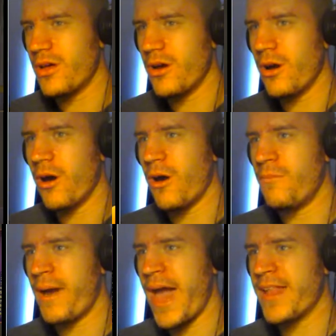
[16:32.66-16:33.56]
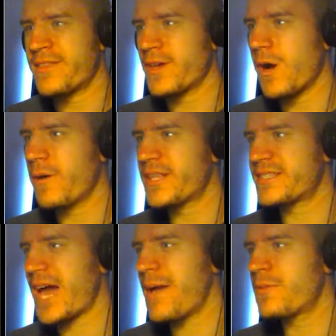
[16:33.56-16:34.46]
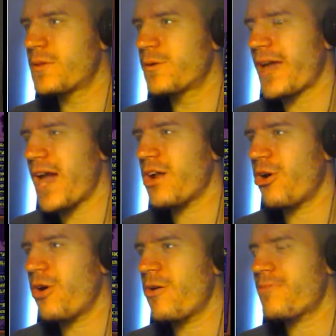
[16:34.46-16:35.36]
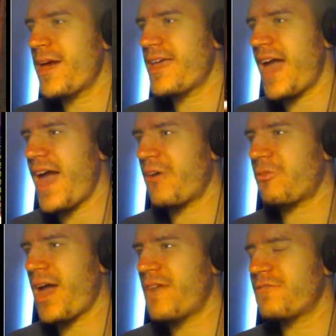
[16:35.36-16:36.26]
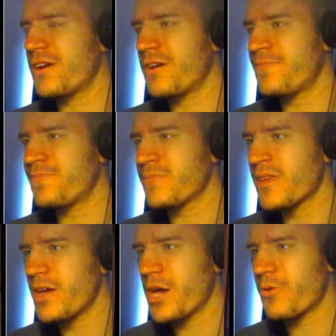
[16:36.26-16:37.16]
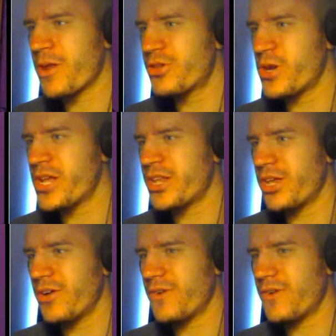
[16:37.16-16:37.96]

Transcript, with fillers: Oh man, so it's time to get. Oh man, yeah, we have um, a Green Trinity over